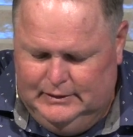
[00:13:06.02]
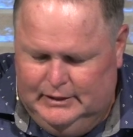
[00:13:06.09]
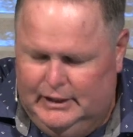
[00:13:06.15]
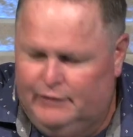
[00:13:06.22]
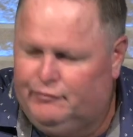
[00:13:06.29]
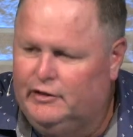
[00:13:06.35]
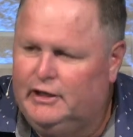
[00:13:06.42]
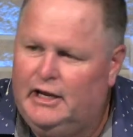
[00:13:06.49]

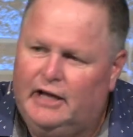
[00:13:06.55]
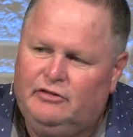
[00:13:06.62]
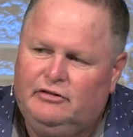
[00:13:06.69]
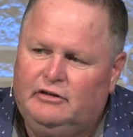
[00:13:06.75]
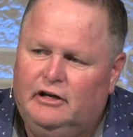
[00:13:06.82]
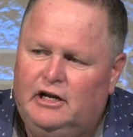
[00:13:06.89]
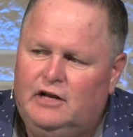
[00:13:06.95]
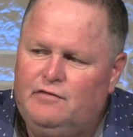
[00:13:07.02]
If the
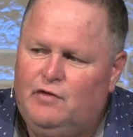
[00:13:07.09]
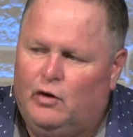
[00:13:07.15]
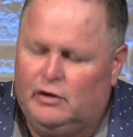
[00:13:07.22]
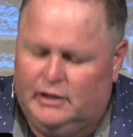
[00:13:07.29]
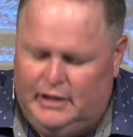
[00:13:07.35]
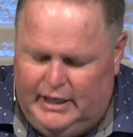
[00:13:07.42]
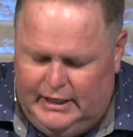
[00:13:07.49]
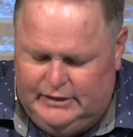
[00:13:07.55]
destiny of our
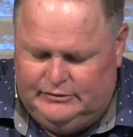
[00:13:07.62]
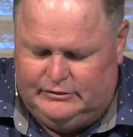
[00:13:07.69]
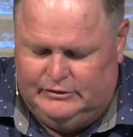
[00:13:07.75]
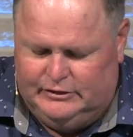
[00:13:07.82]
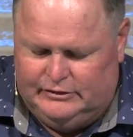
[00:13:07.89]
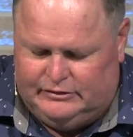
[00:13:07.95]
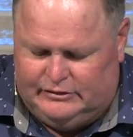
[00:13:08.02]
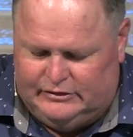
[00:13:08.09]
kids and
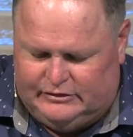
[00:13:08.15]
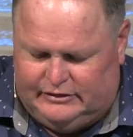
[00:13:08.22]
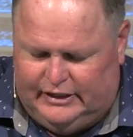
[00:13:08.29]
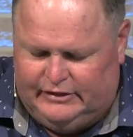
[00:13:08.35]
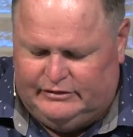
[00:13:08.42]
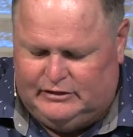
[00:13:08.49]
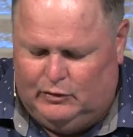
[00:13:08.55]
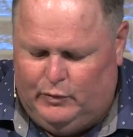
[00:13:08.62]
the
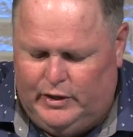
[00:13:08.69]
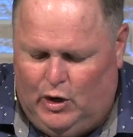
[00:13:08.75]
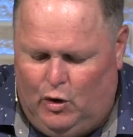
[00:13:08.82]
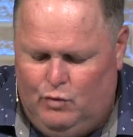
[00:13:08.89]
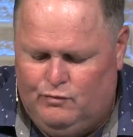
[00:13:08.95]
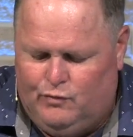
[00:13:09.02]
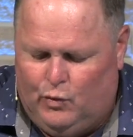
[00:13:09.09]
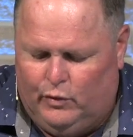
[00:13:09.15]
success that we
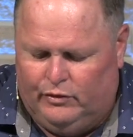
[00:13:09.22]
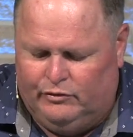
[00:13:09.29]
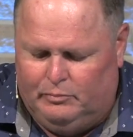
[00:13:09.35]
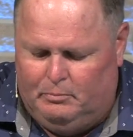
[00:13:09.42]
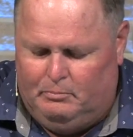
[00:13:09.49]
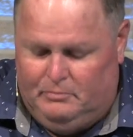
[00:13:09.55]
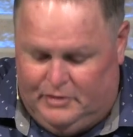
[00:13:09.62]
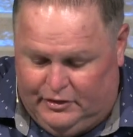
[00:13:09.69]
hope for is
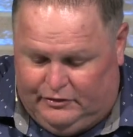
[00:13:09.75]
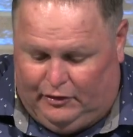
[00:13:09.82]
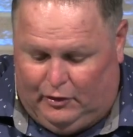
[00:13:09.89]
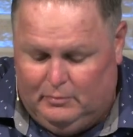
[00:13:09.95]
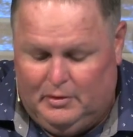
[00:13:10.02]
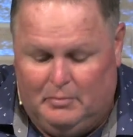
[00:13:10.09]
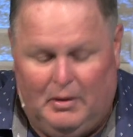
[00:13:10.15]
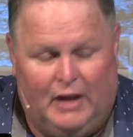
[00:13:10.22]

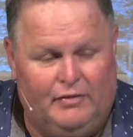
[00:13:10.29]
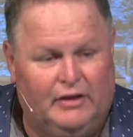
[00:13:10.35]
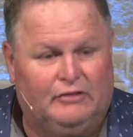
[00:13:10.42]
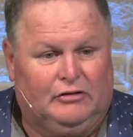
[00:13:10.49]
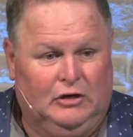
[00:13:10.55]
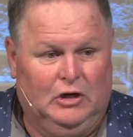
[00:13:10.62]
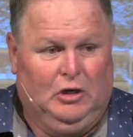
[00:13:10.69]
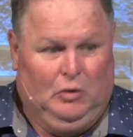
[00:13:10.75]
determined by
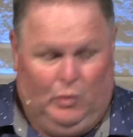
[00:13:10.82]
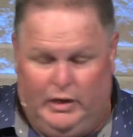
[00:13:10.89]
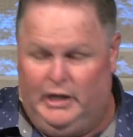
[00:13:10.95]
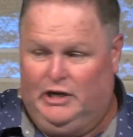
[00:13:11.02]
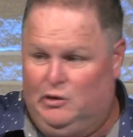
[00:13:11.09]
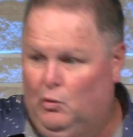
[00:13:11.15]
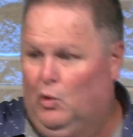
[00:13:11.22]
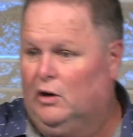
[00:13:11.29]
this, we
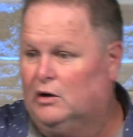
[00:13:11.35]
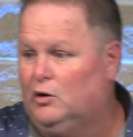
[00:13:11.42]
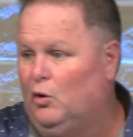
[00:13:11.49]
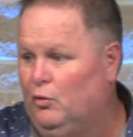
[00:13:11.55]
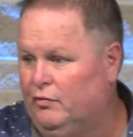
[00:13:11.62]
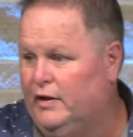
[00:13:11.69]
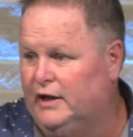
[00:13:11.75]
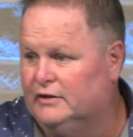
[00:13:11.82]
need to work
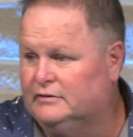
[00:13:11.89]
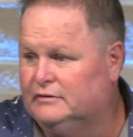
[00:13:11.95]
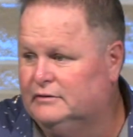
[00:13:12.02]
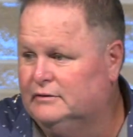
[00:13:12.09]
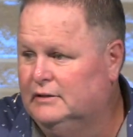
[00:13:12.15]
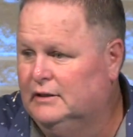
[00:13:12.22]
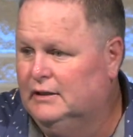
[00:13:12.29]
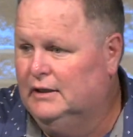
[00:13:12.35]
on this.
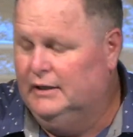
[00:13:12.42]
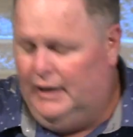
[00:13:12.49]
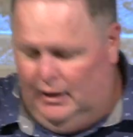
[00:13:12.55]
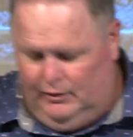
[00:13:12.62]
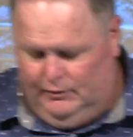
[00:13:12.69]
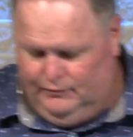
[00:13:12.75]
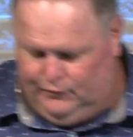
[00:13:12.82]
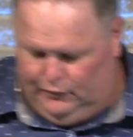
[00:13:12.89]

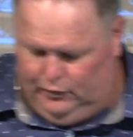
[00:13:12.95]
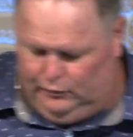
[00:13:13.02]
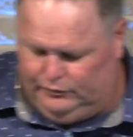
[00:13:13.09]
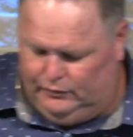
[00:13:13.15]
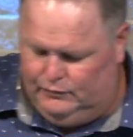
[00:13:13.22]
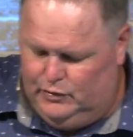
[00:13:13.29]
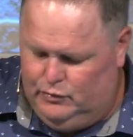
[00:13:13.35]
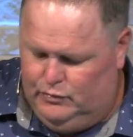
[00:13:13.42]
Now, for those
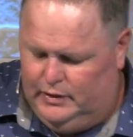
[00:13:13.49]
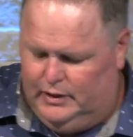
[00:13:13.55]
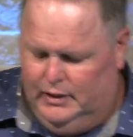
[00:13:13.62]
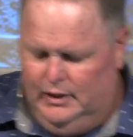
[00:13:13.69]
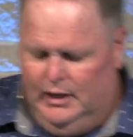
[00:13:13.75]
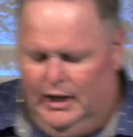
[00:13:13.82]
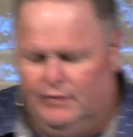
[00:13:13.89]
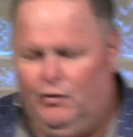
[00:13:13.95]
of you that
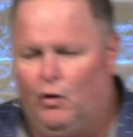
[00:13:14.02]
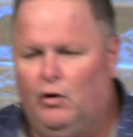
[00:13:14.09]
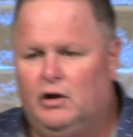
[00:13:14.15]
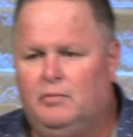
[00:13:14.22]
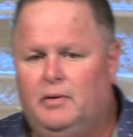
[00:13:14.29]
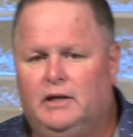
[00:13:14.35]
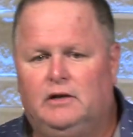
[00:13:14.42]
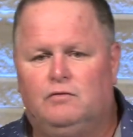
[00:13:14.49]
have already
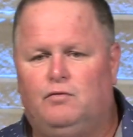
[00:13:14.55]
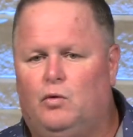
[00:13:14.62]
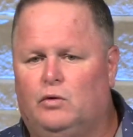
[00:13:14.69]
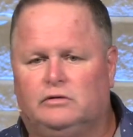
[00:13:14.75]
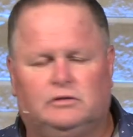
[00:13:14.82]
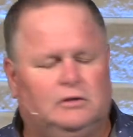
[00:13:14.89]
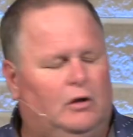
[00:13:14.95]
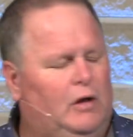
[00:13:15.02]
been
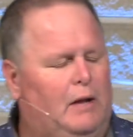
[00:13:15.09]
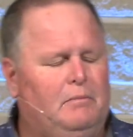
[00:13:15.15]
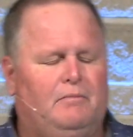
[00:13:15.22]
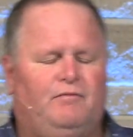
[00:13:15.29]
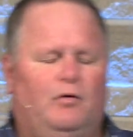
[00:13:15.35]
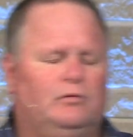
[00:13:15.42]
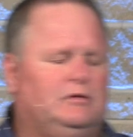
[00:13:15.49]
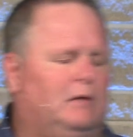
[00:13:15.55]
divorced, and all,
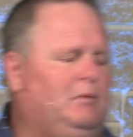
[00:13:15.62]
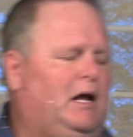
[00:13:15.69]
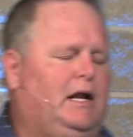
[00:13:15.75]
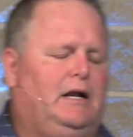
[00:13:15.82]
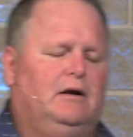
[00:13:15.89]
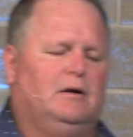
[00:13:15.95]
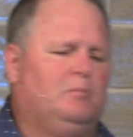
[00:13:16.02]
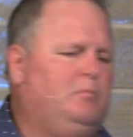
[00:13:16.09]
folks, I'm not
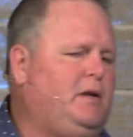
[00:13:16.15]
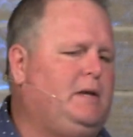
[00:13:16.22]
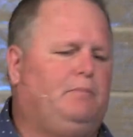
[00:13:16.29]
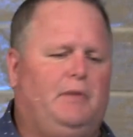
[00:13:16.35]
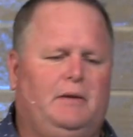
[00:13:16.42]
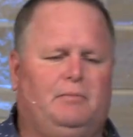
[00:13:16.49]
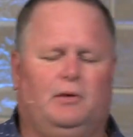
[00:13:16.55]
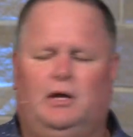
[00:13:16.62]
here to beat
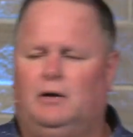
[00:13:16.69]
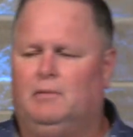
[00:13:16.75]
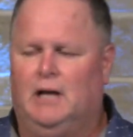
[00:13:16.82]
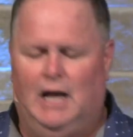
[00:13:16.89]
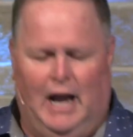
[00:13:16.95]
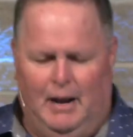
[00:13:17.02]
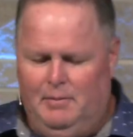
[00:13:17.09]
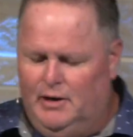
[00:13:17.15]
people up.
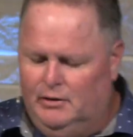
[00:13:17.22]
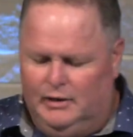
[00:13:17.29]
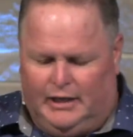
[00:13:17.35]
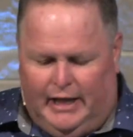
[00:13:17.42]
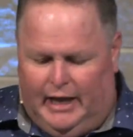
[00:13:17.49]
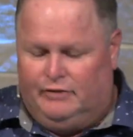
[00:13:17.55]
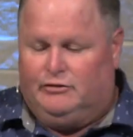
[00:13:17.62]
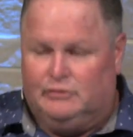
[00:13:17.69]
I'm here to
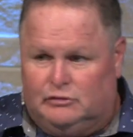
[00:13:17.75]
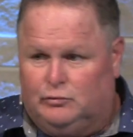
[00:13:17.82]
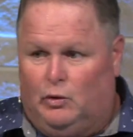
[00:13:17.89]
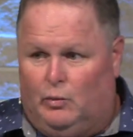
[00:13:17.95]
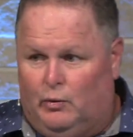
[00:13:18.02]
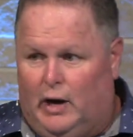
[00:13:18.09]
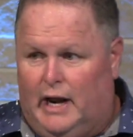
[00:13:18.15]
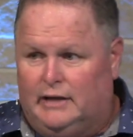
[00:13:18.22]
catch us
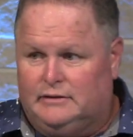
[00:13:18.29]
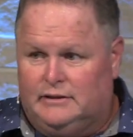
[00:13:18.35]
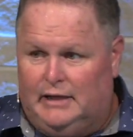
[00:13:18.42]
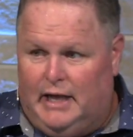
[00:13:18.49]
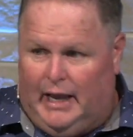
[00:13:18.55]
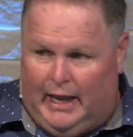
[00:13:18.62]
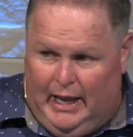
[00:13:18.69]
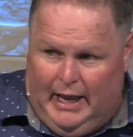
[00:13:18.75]
where we're at
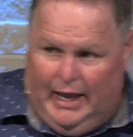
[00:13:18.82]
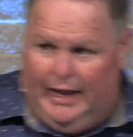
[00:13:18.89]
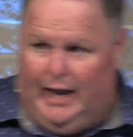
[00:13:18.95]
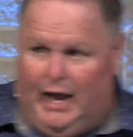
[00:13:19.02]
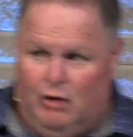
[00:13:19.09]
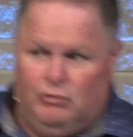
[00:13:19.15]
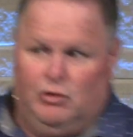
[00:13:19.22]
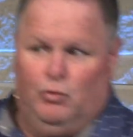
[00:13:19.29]
today and
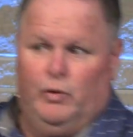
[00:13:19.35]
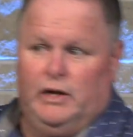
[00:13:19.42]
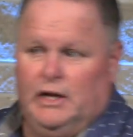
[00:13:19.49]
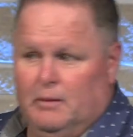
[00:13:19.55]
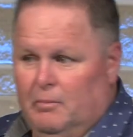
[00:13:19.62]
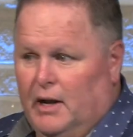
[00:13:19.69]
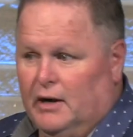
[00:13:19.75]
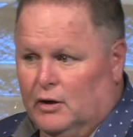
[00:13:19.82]
how can we
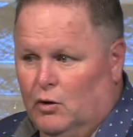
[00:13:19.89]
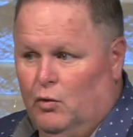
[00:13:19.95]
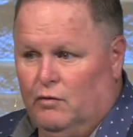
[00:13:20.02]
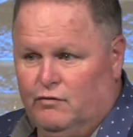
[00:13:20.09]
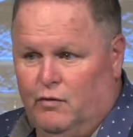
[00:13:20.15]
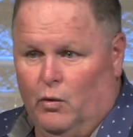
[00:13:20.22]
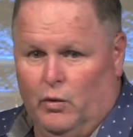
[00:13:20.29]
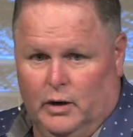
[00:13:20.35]
get better going
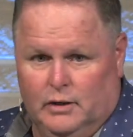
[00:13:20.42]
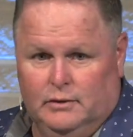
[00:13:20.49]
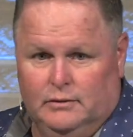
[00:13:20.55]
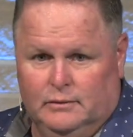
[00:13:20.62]
forward.